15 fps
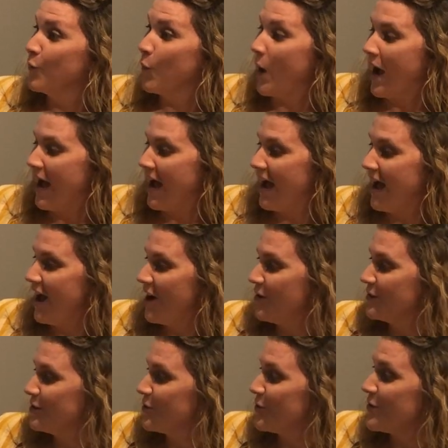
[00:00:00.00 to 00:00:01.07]
Wow.
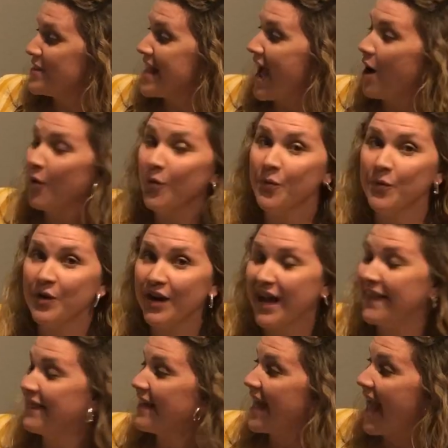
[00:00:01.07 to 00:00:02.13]
So now we're
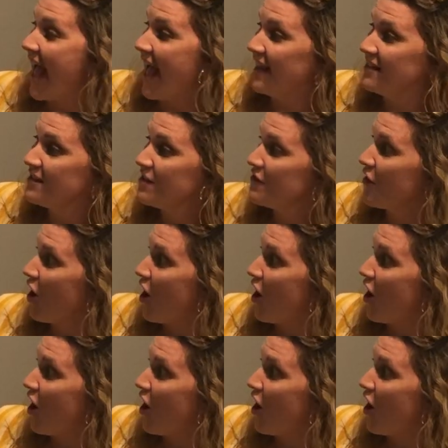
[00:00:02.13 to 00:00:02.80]
at the end of